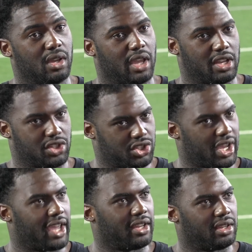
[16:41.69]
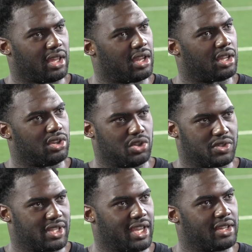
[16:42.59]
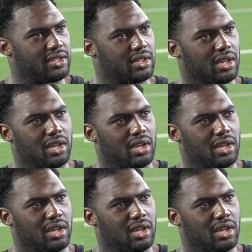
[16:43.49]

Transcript: and to shine in a new stage.